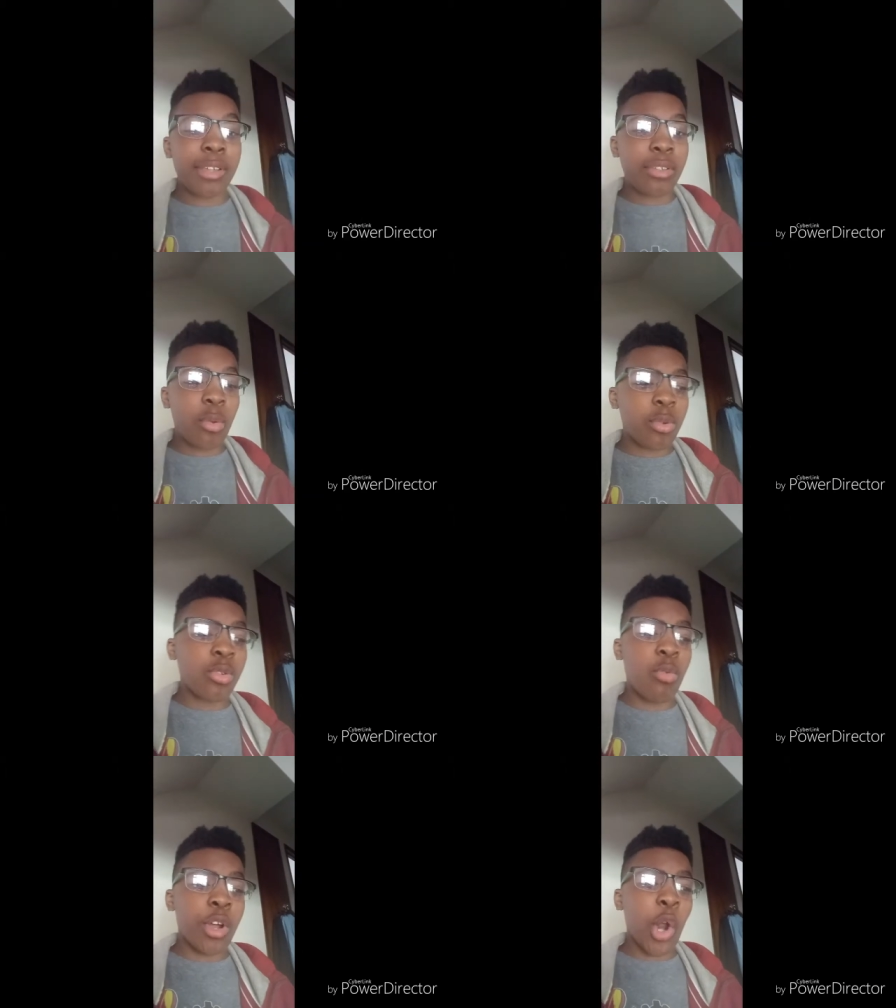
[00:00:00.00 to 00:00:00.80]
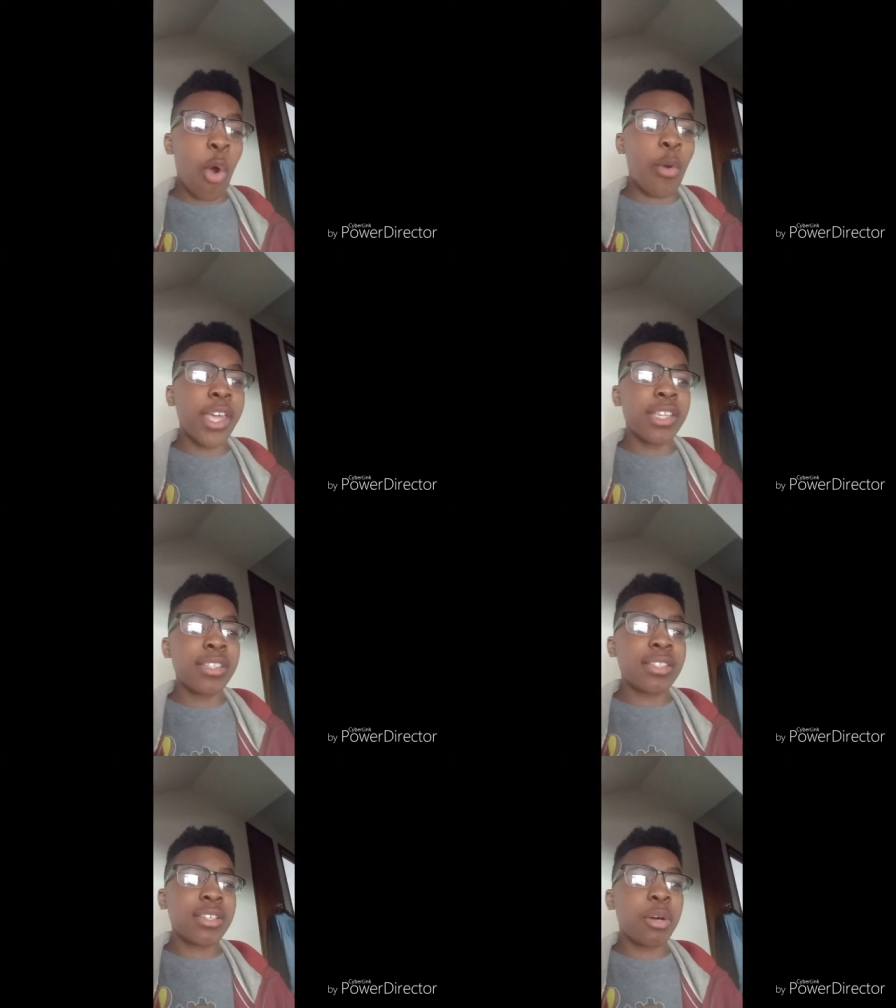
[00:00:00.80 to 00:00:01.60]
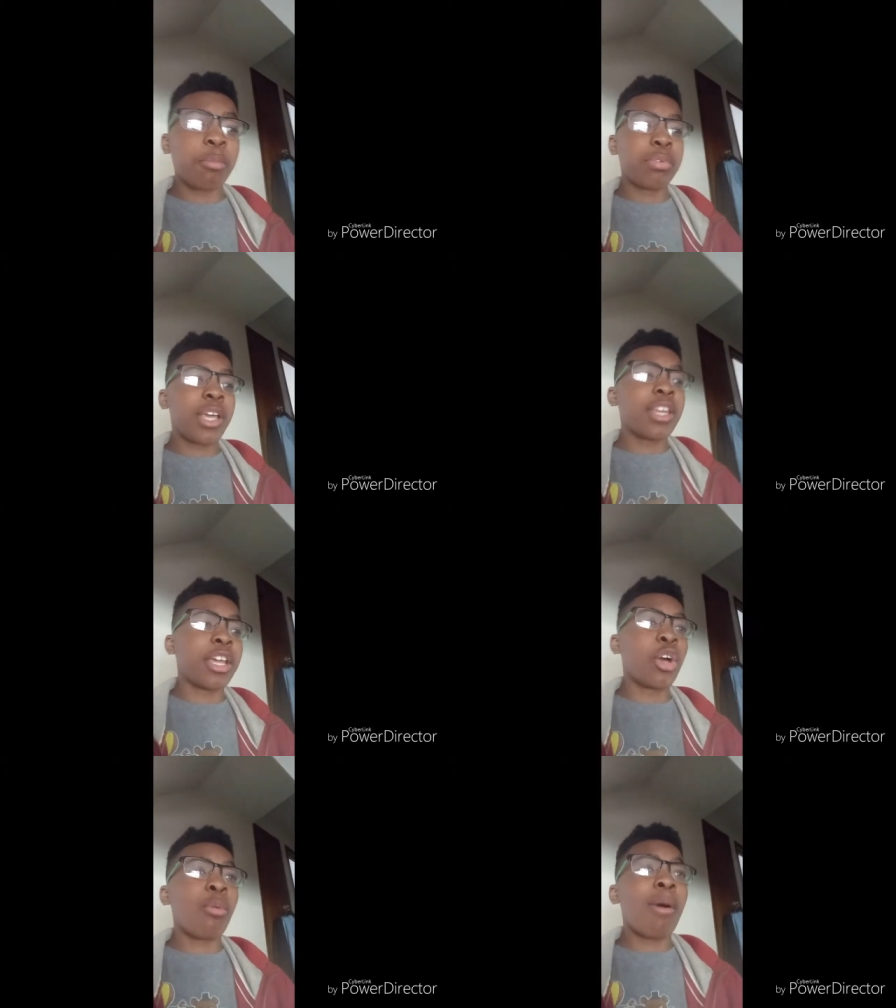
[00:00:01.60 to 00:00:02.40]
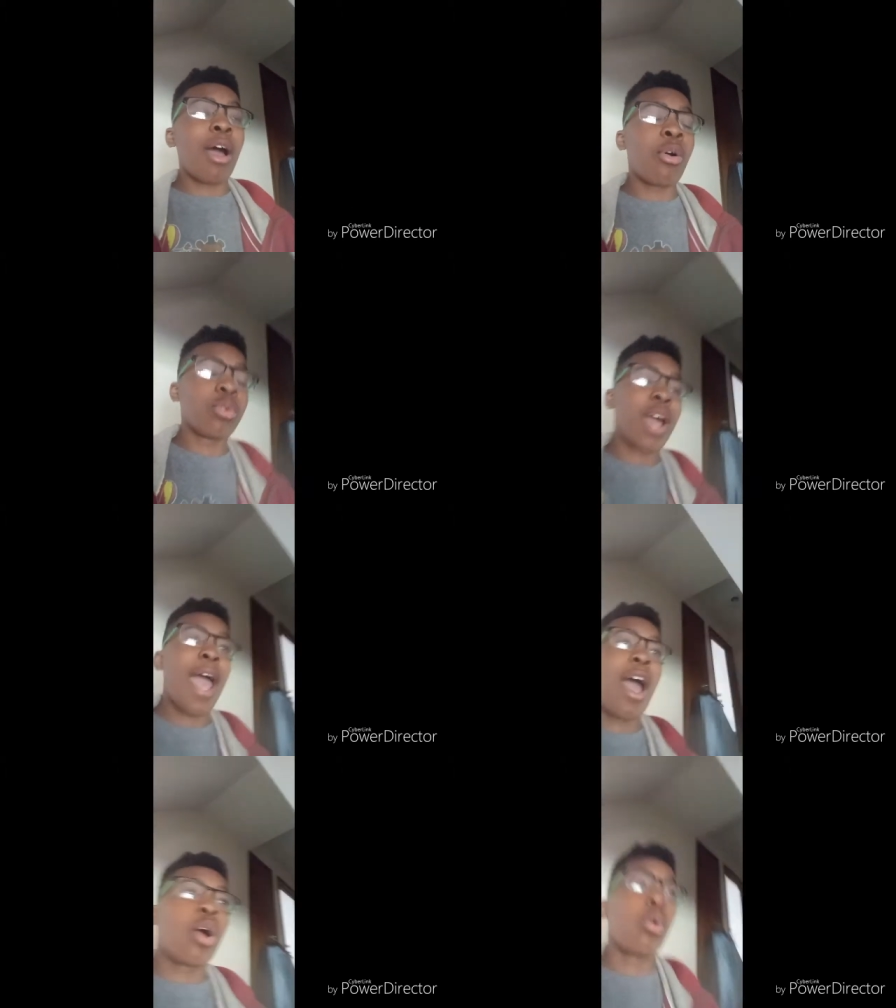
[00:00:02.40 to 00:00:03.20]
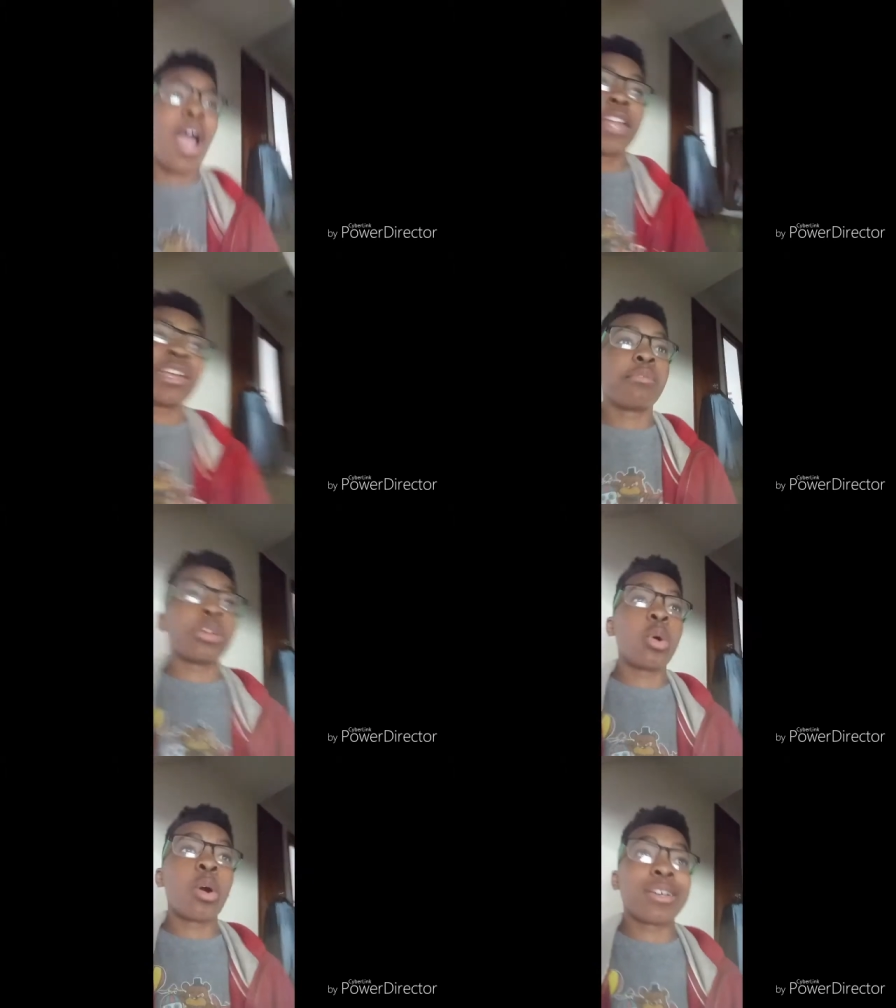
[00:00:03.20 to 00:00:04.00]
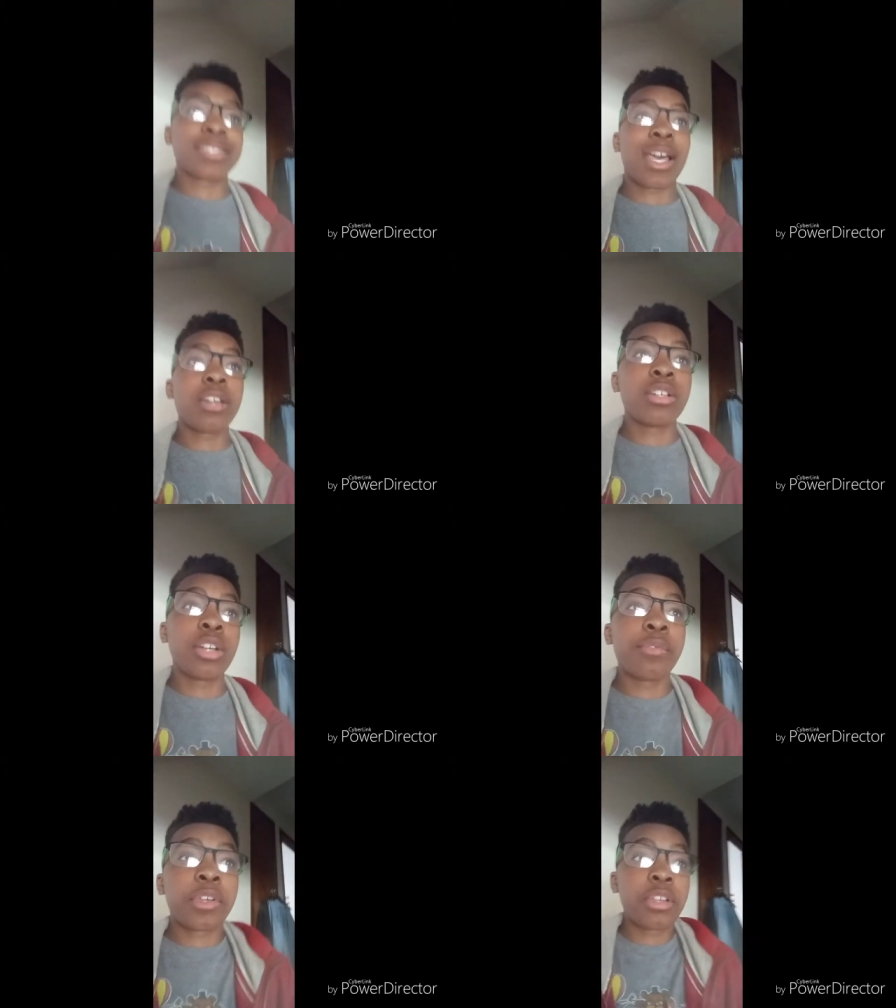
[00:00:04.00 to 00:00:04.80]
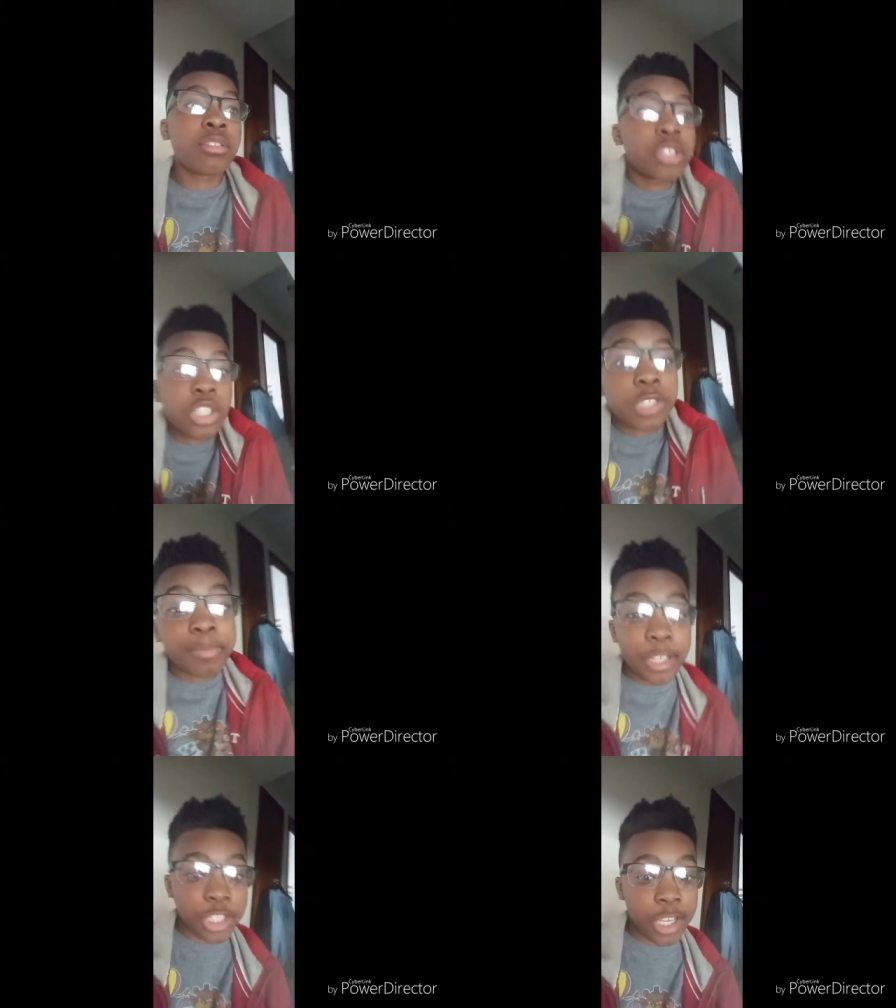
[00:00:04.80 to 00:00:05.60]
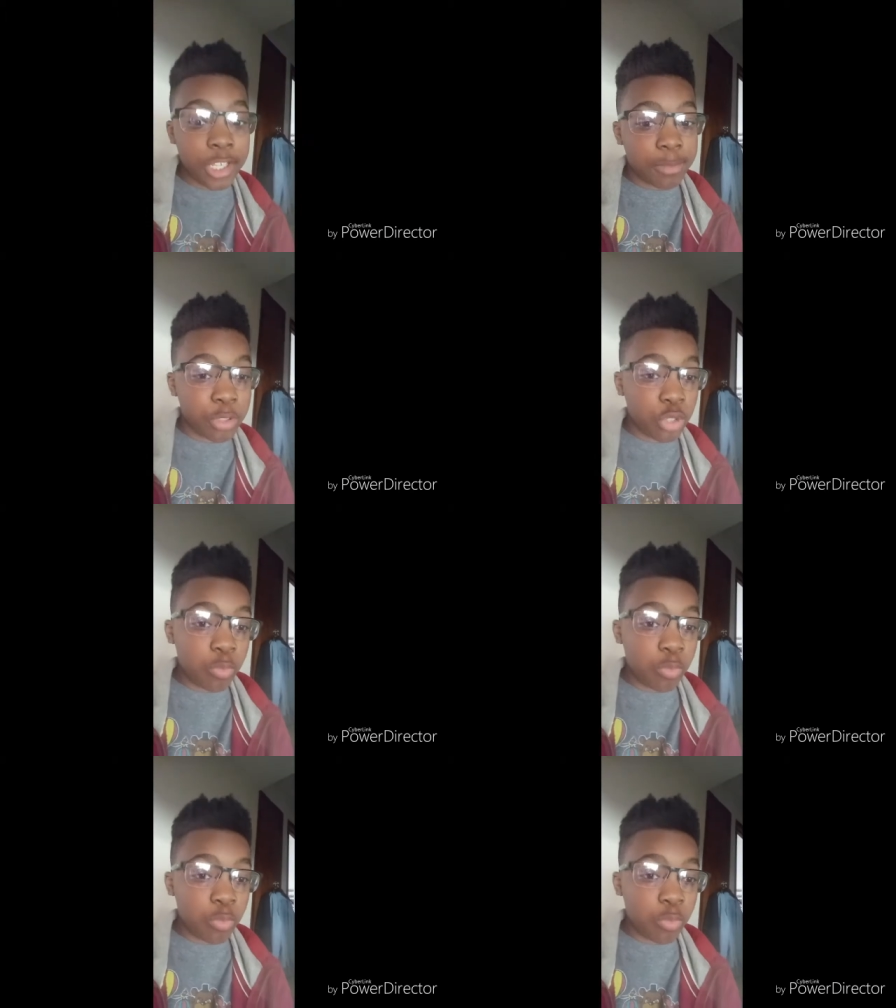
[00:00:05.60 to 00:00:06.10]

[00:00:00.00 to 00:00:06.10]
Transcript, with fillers: always complaining about how I never go outside enough, and this is my chance, but you won't let me.